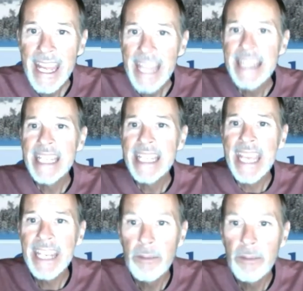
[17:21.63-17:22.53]
in the
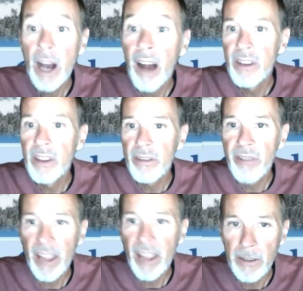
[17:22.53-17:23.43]
kingdom of their
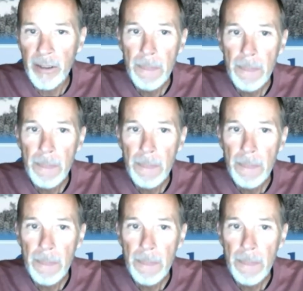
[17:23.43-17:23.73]
Father.